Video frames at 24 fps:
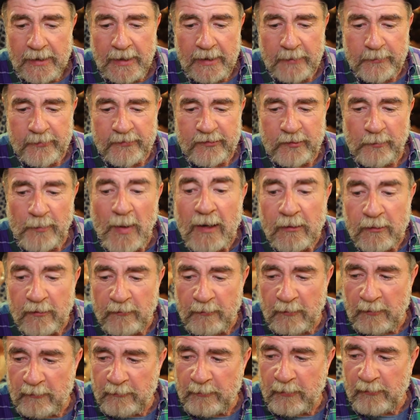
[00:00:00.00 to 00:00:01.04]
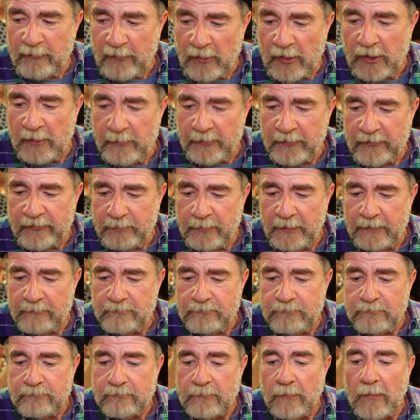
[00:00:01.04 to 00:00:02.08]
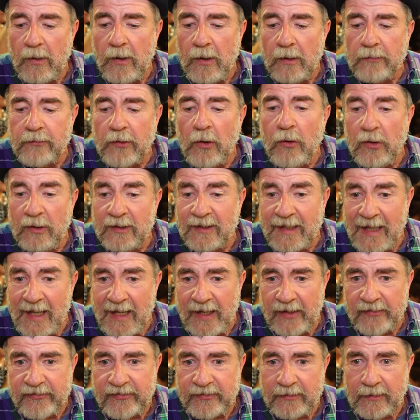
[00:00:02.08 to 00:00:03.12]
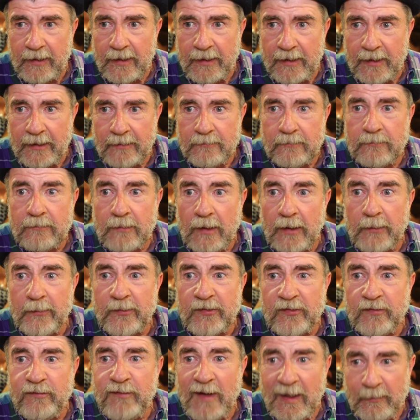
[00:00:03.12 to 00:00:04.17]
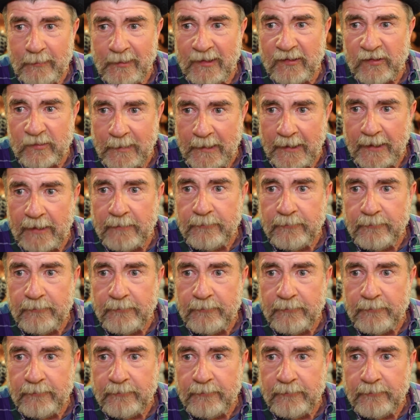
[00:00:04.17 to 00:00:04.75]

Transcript: It was a powerful performance by the whole cast, and I thought it was a fabulous play.